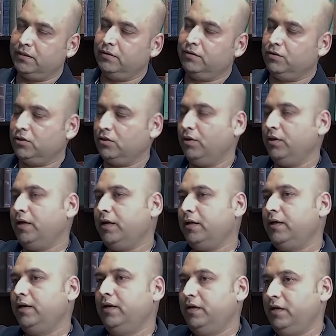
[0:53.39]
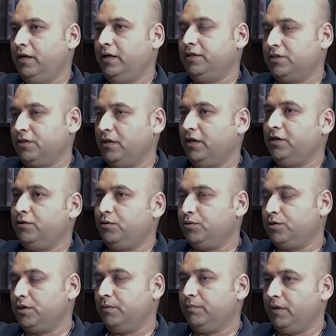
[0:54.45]
saw that it is related to
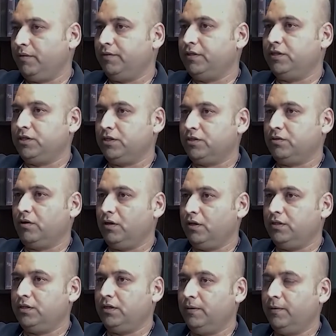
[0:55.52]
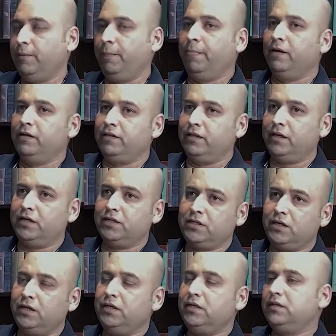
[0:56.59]
something which is astrology. Then I
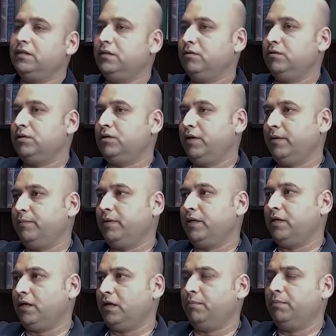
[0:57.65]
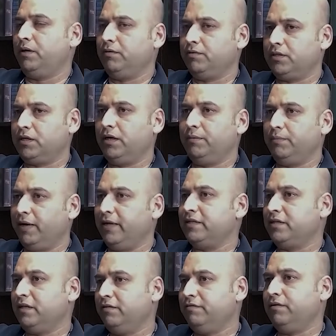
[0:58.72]
studied, doing my little bit of study
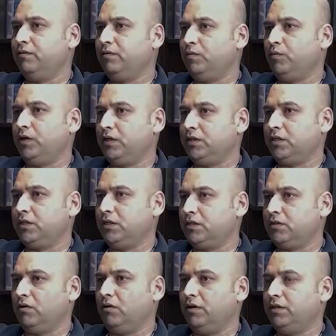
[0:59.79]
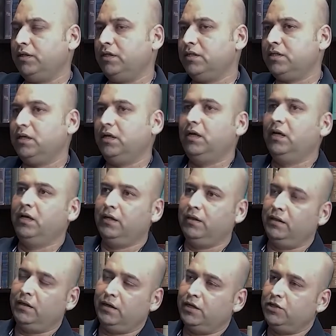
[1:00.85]
myself about what astrology is.
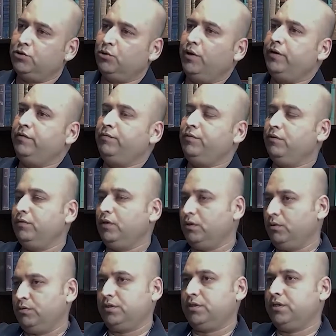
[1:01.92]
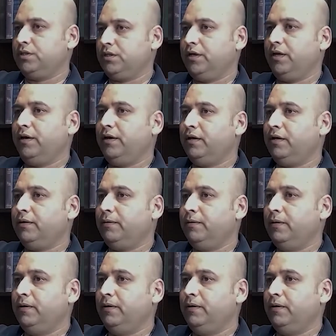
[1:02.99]
Then I joined few of the courses in India.